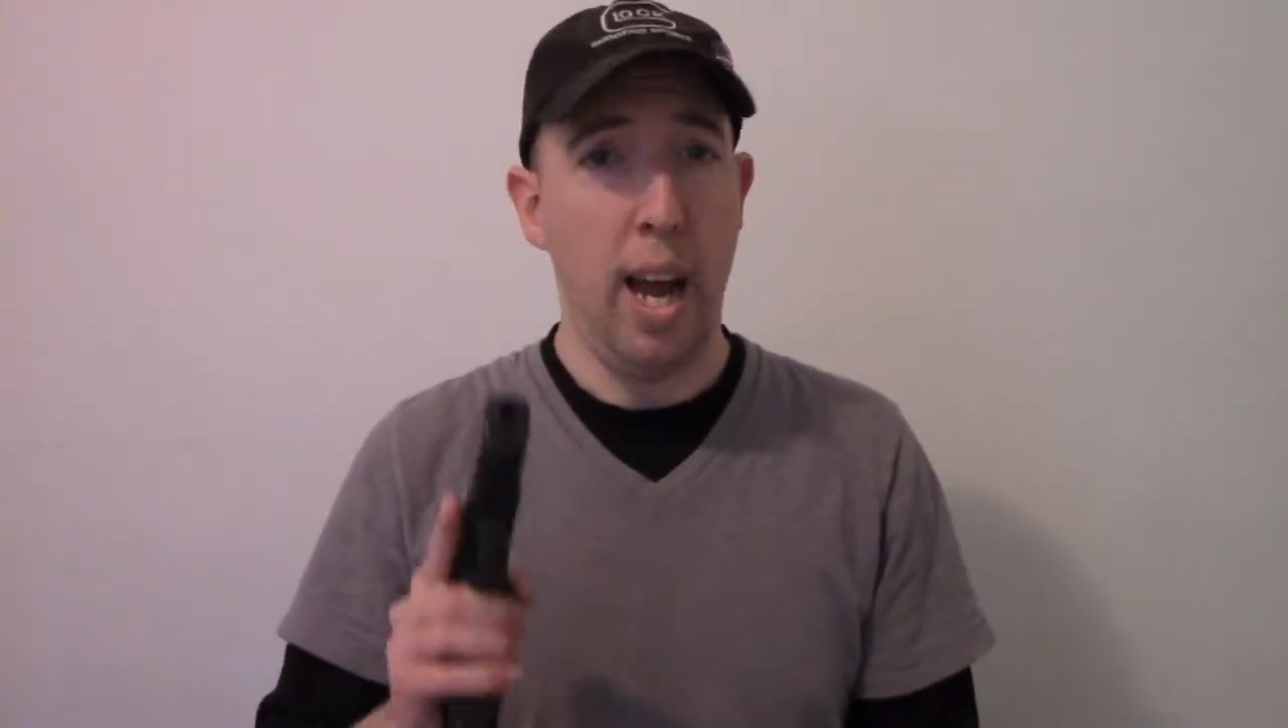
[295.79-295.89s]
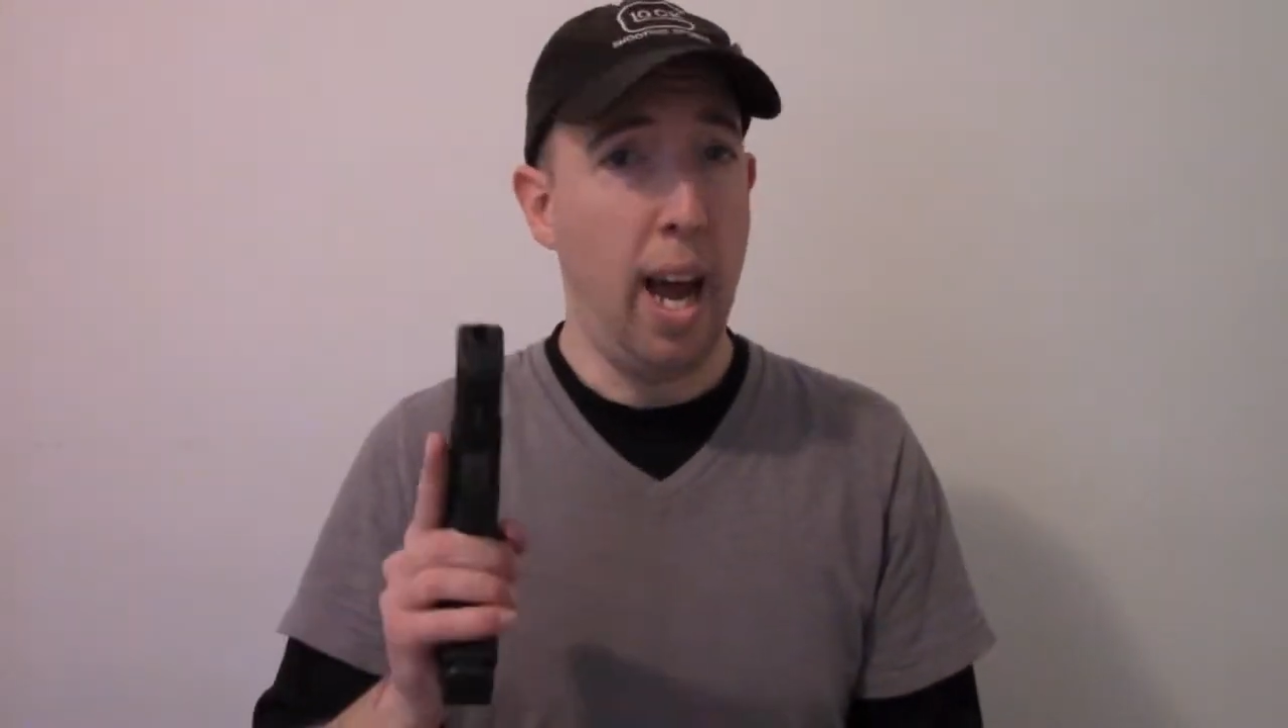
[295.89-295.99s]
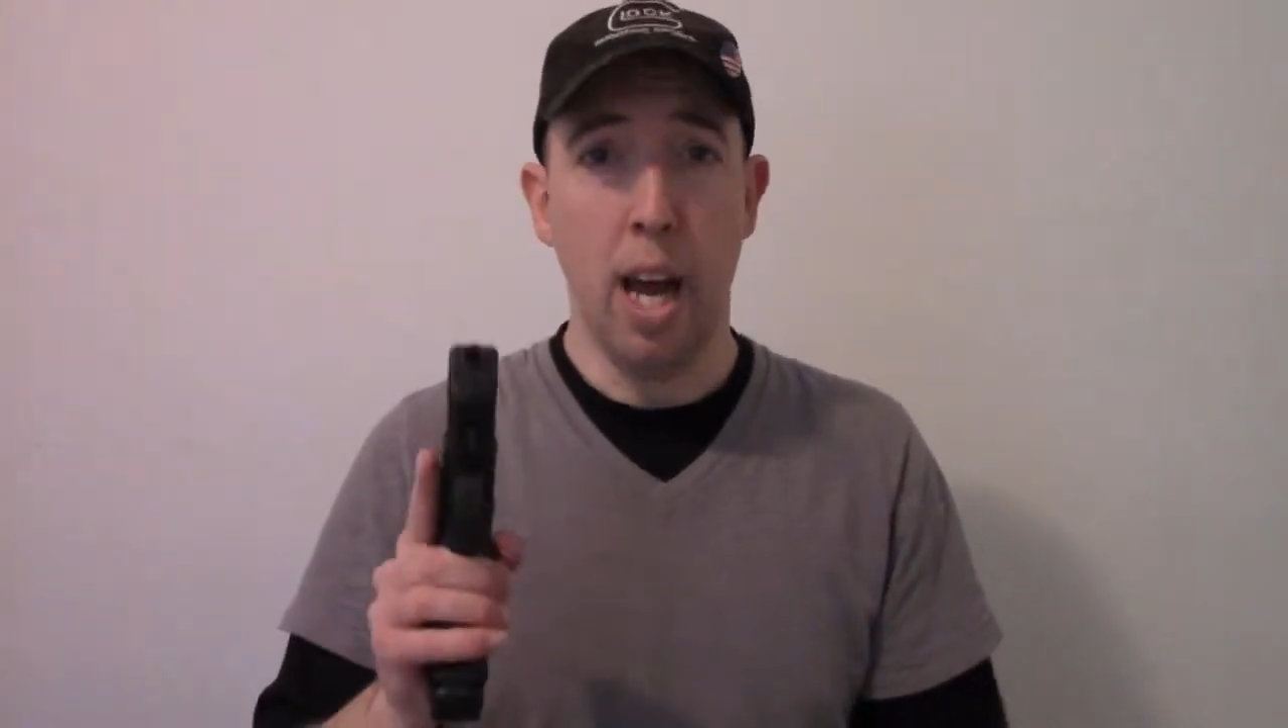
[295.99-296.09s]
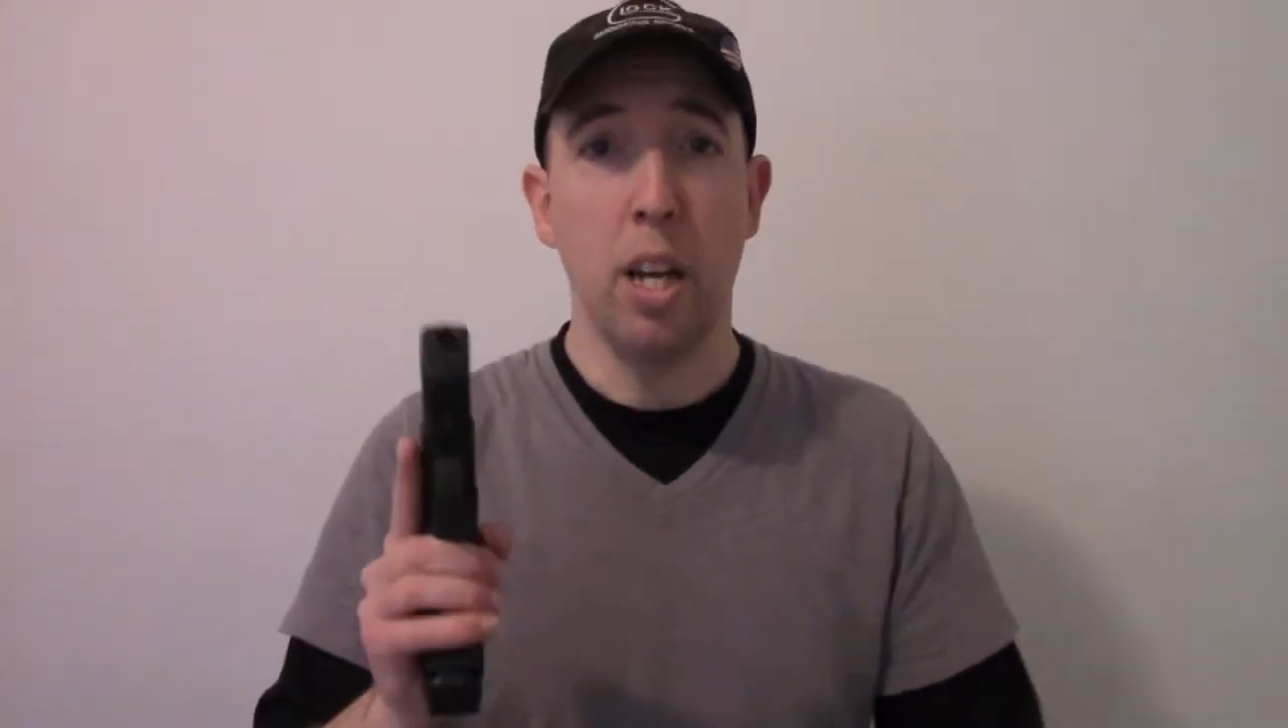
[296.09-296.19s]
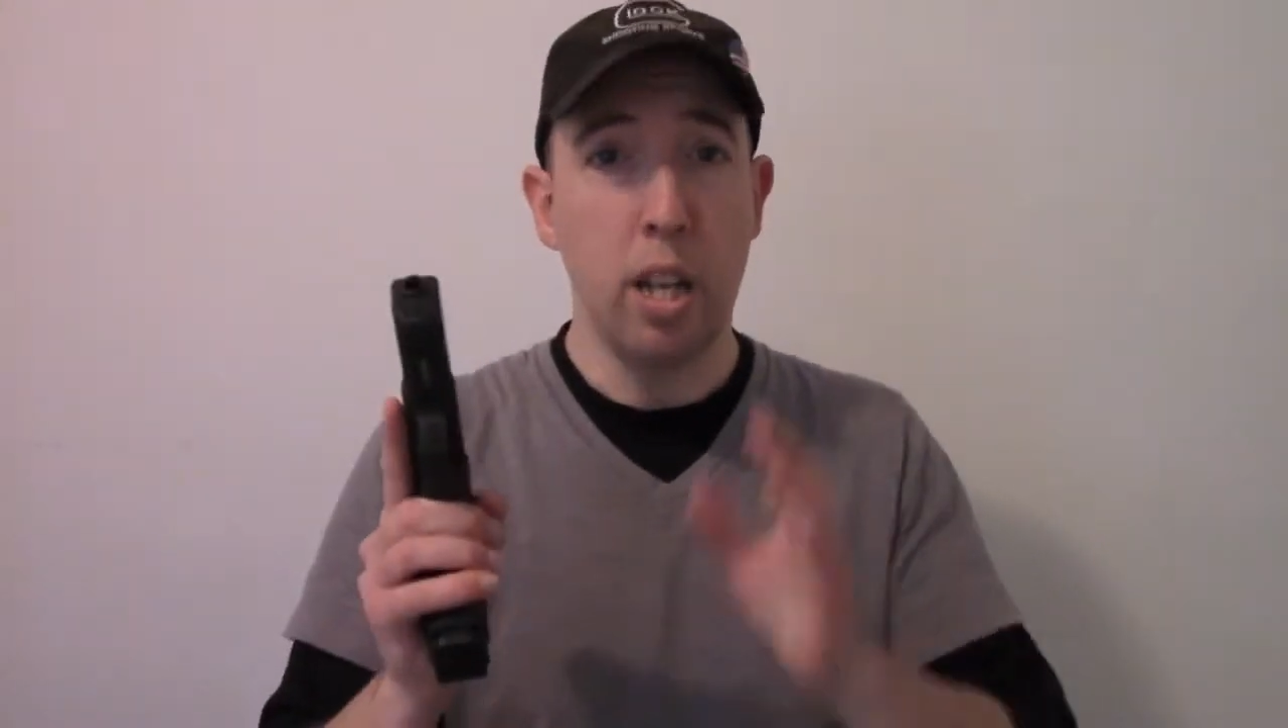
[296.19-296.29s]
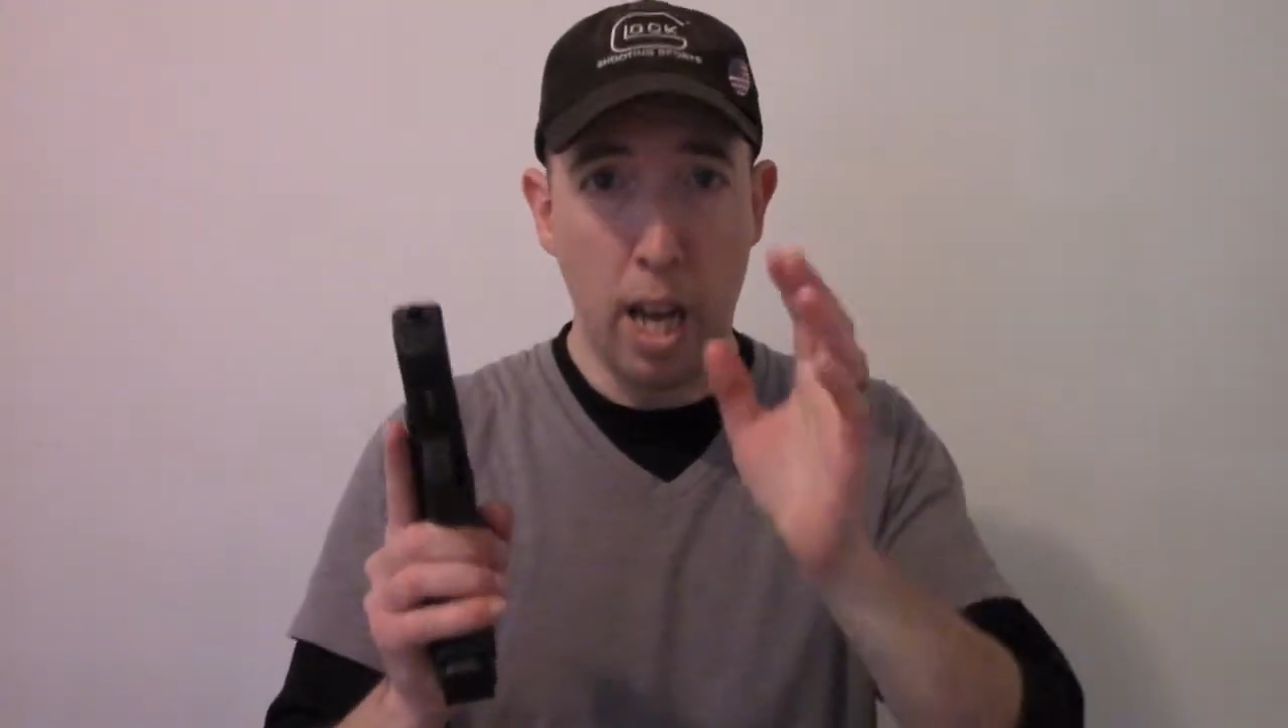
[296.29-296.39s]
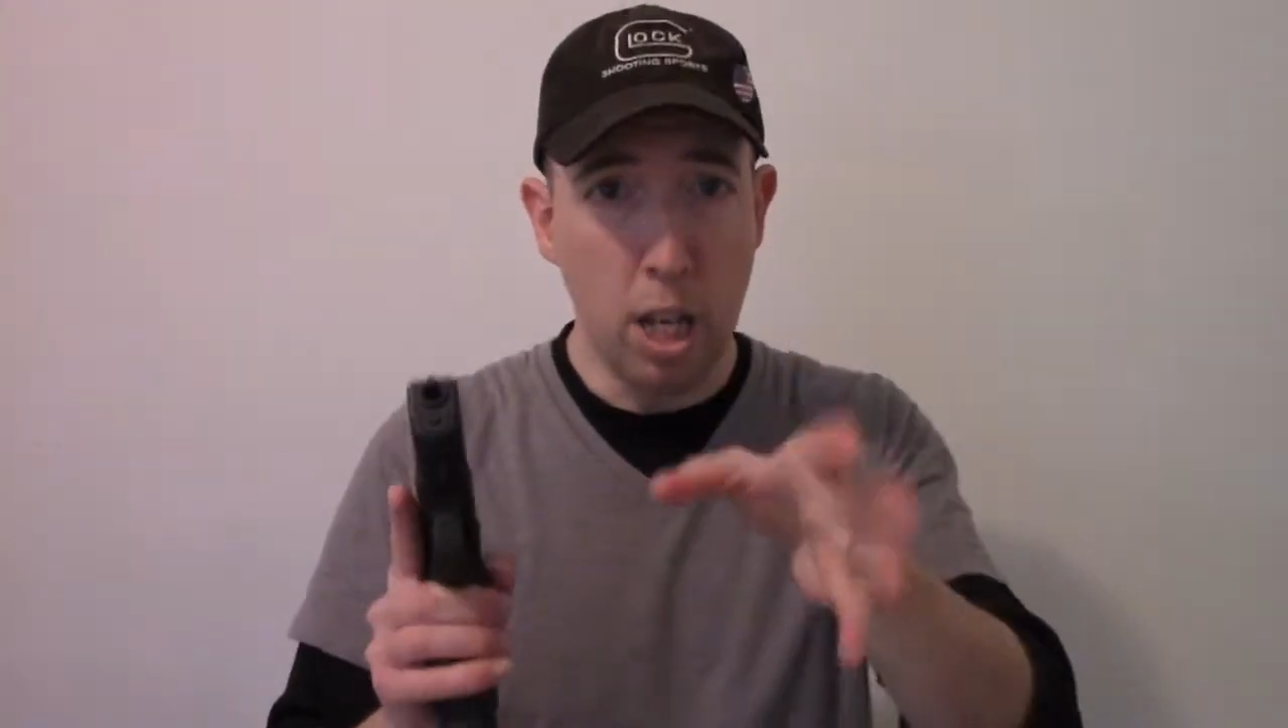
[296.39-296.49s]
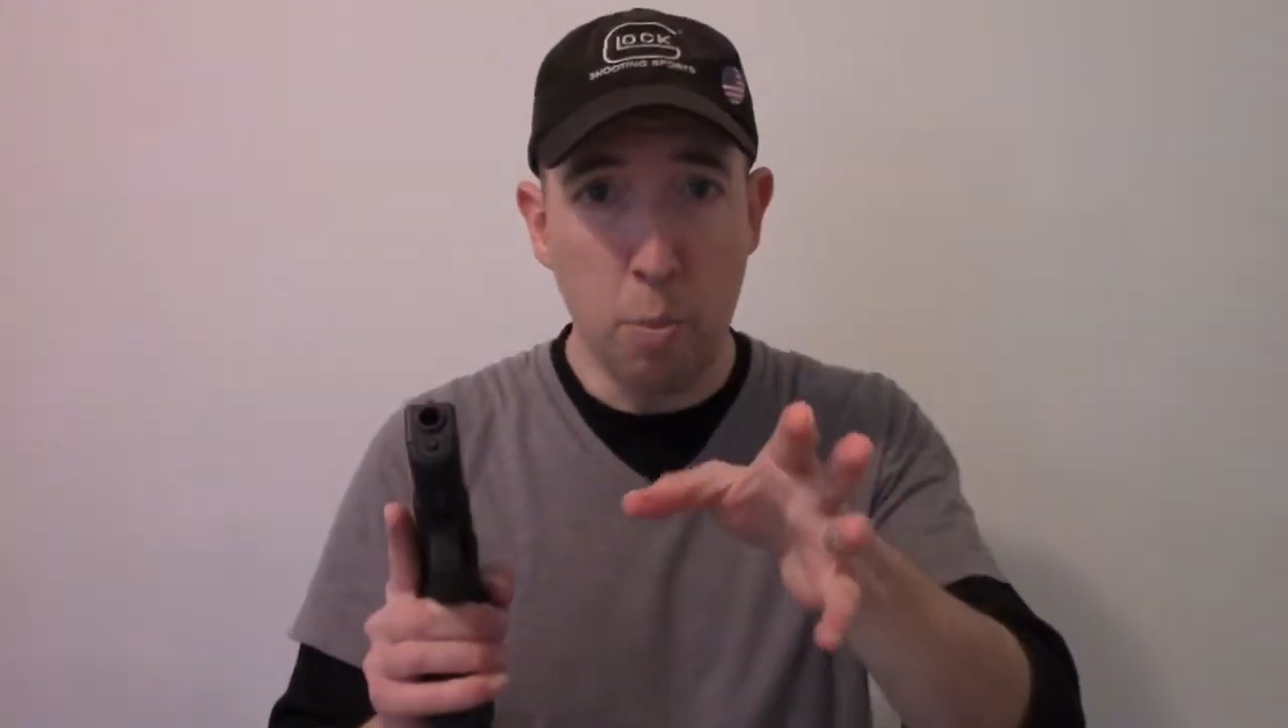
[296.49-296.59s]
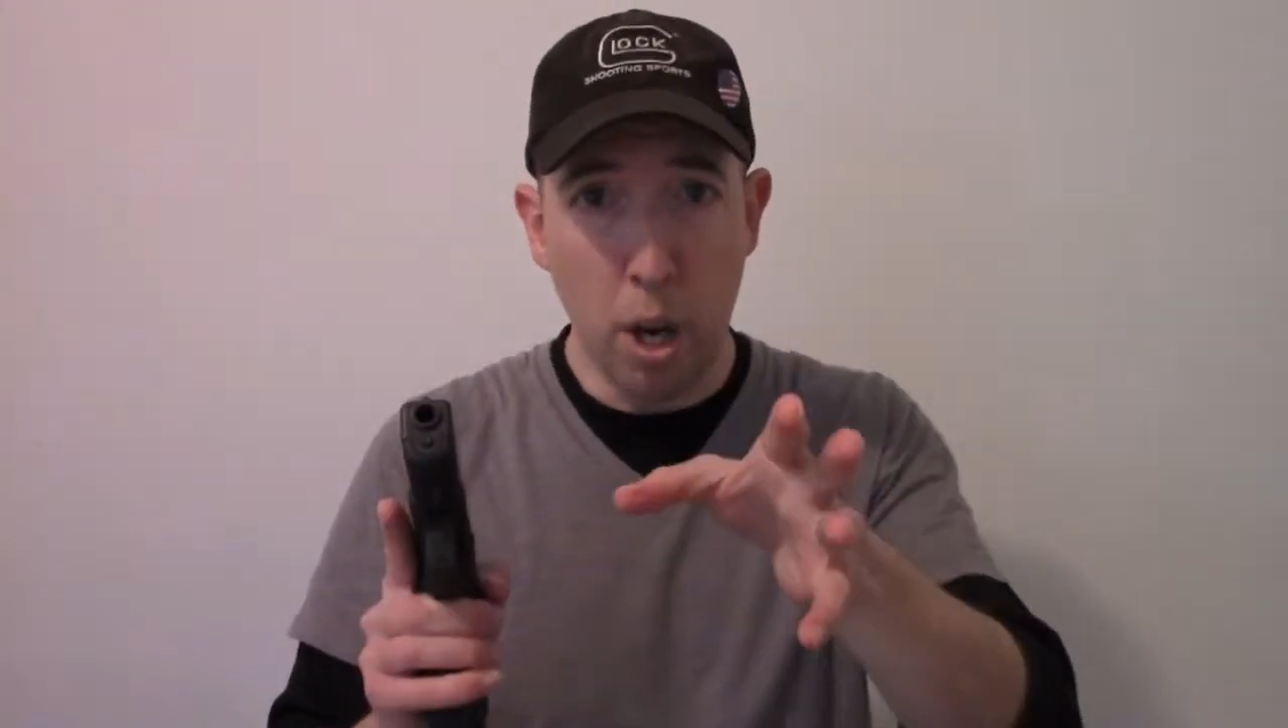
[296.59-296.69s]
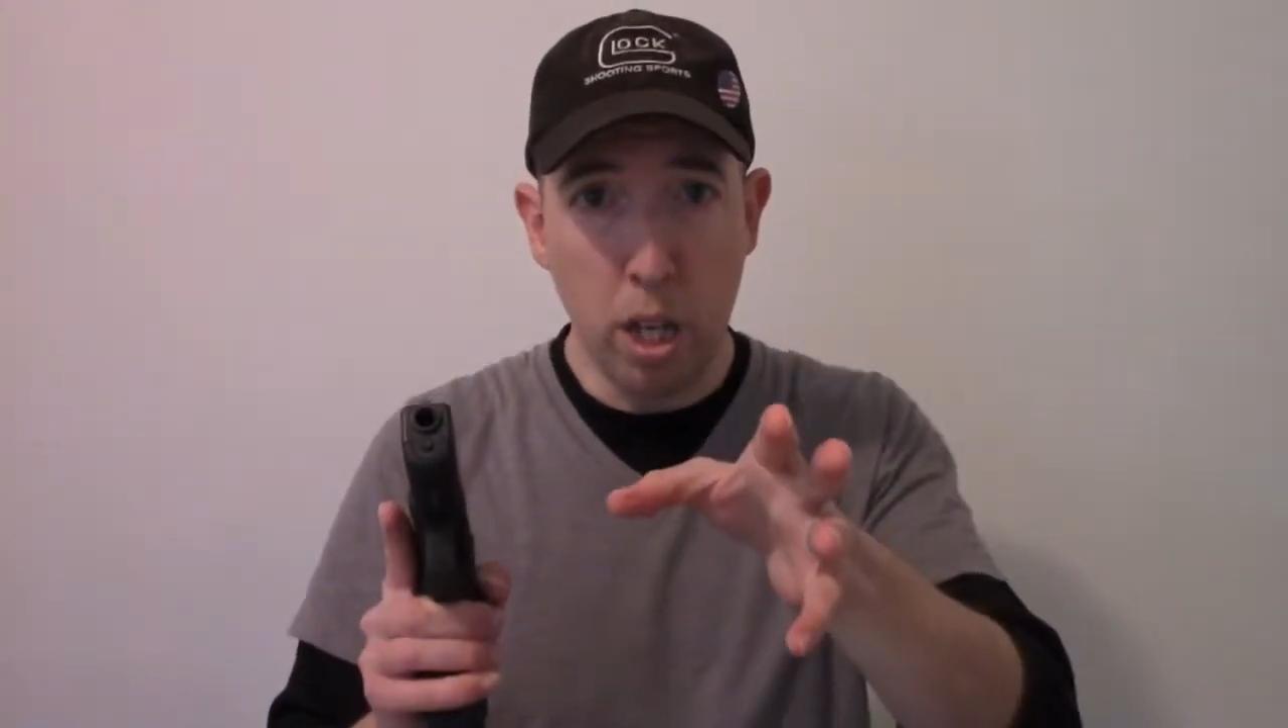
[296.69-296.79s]
at
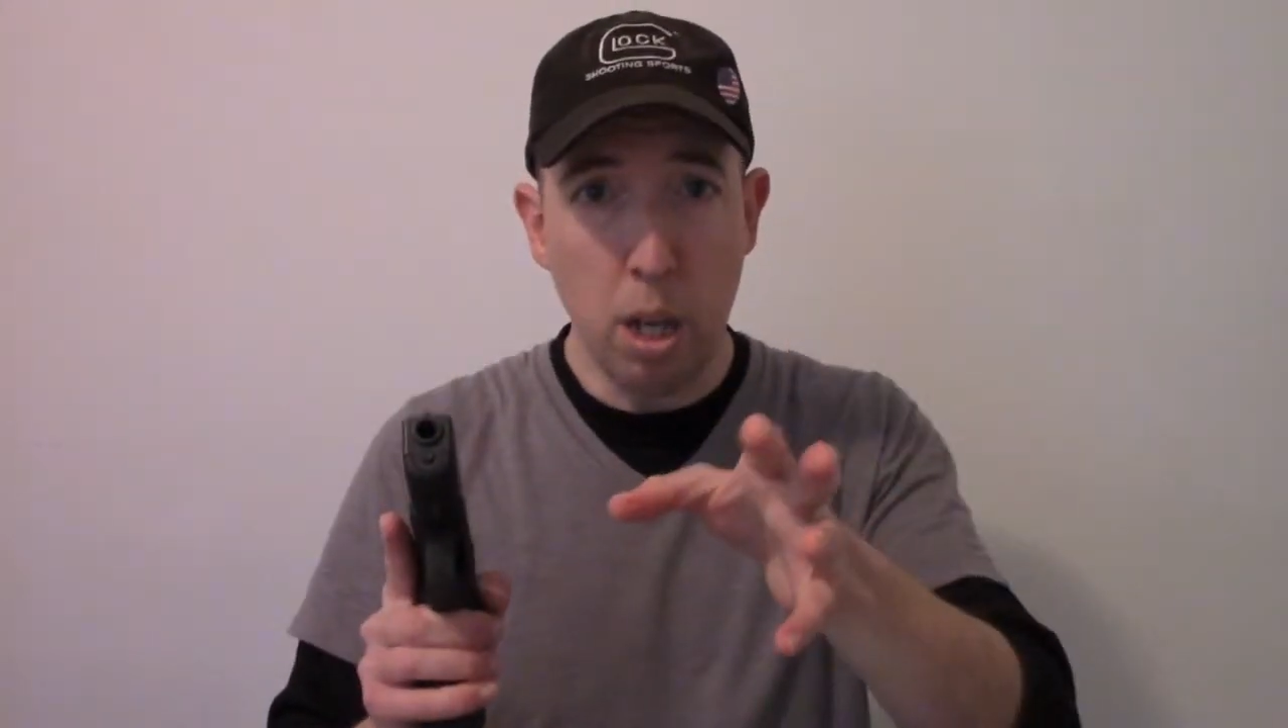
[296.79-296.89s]
anybody.